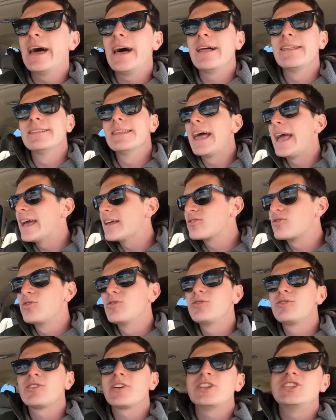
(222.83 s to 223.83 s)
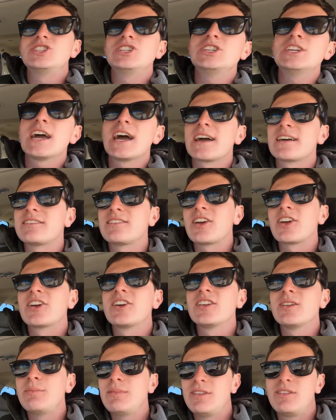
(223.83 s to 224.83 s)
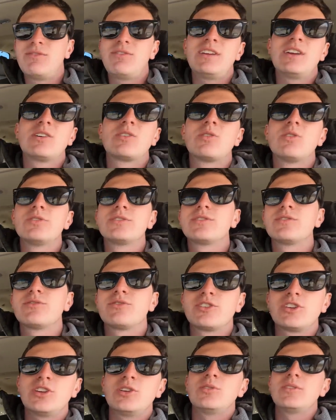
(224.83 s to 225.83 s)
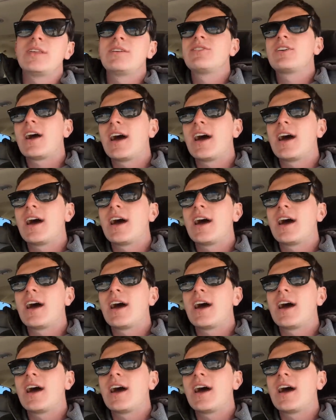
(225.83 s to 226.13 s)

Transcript: a Land Cruiser, a GX are gonna be the vehicles for you. They've